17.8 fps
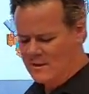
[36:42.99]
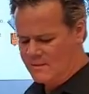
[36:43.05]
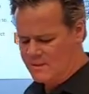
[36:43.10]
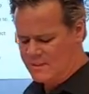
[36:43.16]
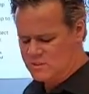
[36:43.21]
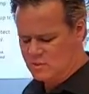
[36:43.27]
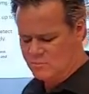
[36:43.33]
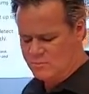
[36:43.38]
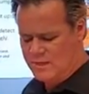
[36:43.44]

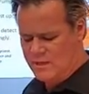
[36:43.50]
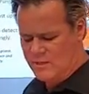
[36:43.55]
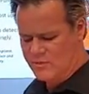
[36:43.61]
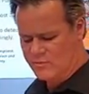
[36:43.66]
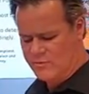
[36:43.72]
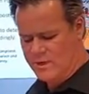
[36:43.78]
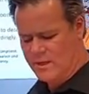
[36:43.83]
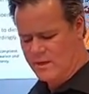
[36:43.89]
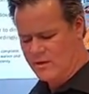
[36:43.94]
This will be a
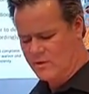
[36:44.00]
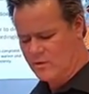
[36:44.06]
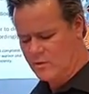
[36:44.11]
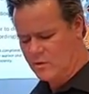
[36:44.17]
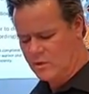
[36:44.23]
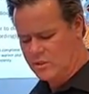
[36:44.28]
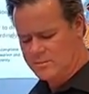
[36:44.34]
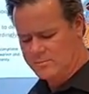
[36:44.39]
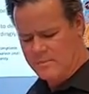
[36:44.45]
300
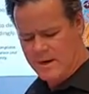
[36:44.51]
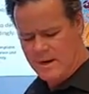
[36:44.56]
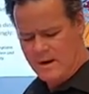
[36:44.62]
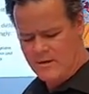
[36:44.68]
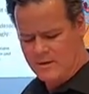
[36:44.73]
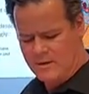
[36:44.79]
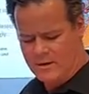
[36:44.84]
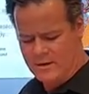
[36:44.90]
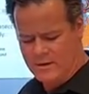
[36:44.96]

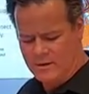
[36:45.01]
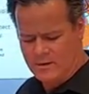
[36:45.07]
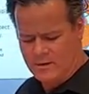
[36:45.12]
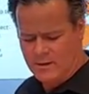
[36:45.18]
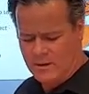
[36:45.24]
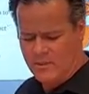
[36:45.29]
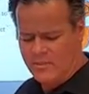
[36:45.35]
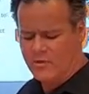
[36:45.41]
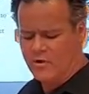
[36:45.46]
horsepower,
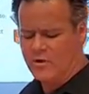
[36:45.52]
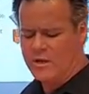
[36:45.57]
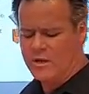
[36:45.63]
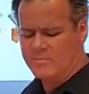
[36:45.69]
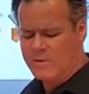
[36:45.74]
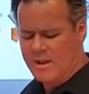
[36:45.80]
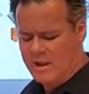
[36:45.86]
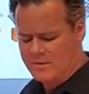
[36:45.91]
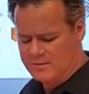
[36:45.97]
30
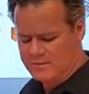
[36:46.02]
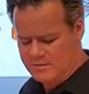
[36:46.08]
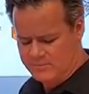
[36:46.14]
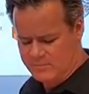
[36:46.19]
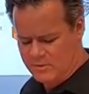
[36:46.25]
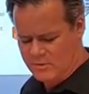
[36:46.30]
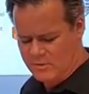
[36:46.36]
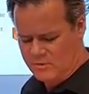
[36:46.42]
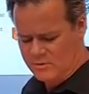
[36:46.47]
pounds of
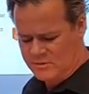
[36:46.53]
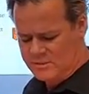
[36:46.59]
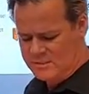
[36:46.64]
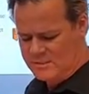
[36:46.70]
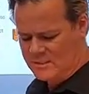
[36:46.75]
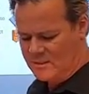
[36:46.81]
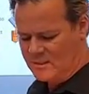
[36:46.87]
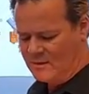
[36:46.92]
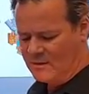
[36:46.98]
boost,